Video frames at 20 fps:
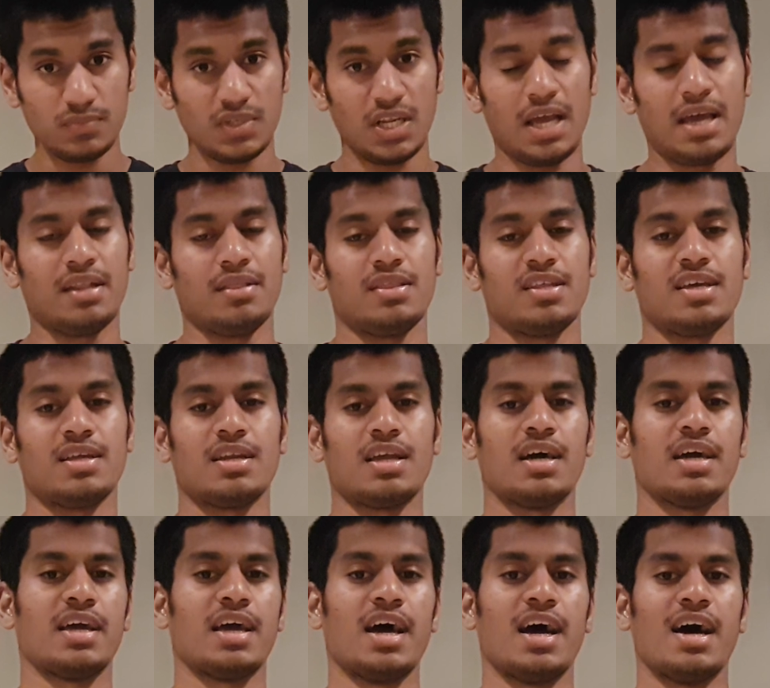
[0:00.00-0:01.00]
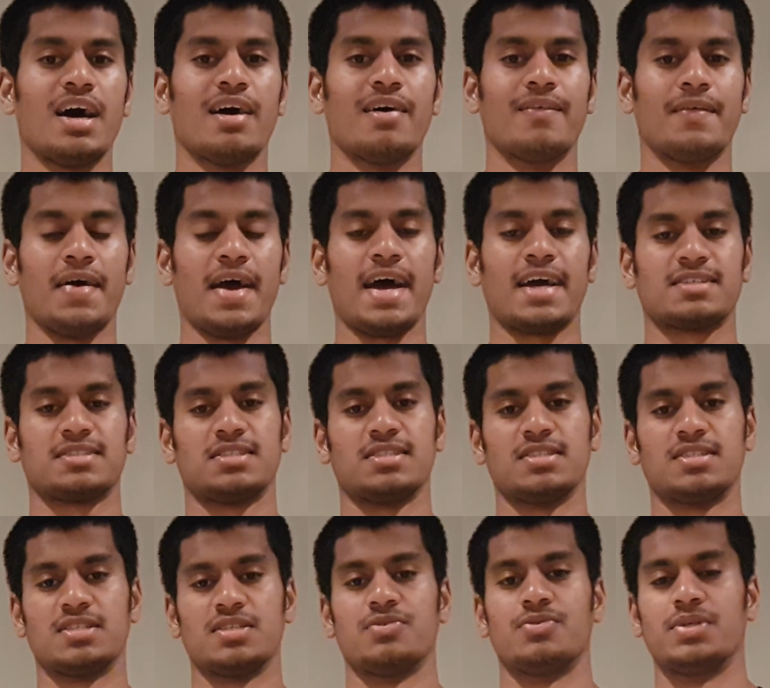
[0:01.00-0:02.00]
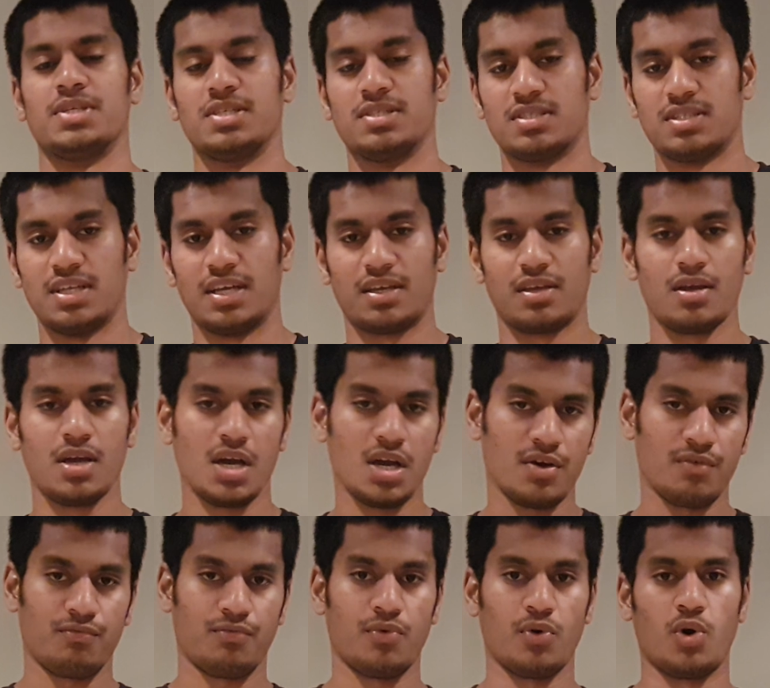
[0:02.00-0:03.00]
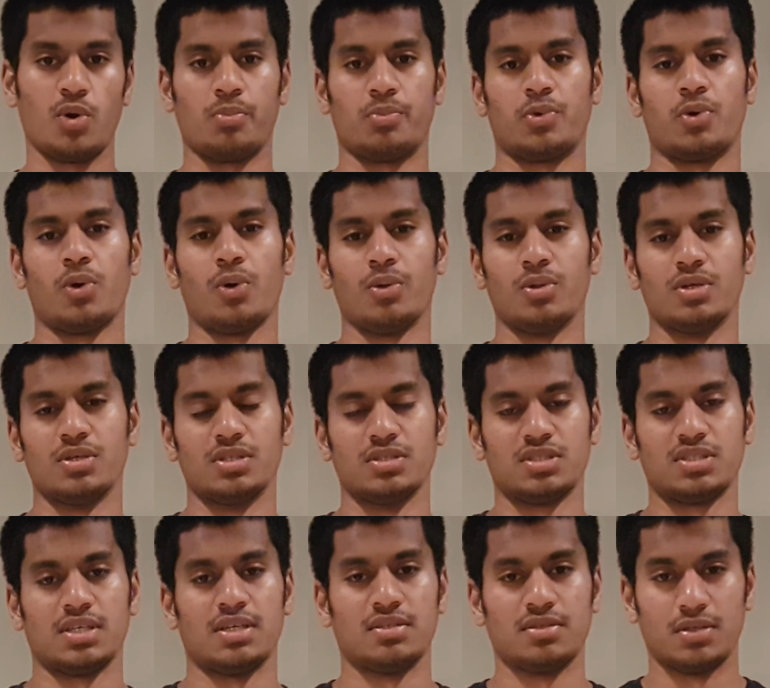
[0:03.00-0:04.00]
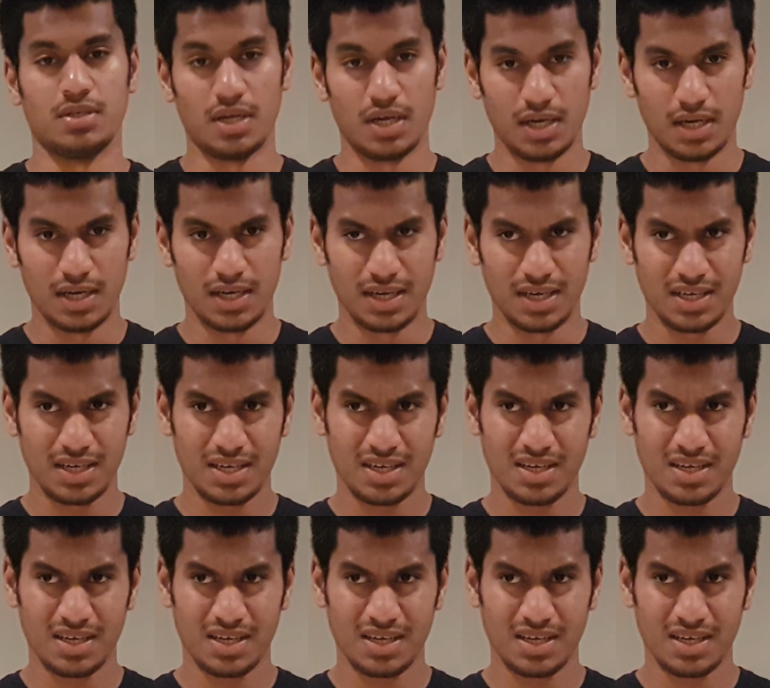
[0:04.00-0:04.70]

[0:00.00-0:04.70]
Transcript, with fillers: And then I have accessories like foam rollers and uh,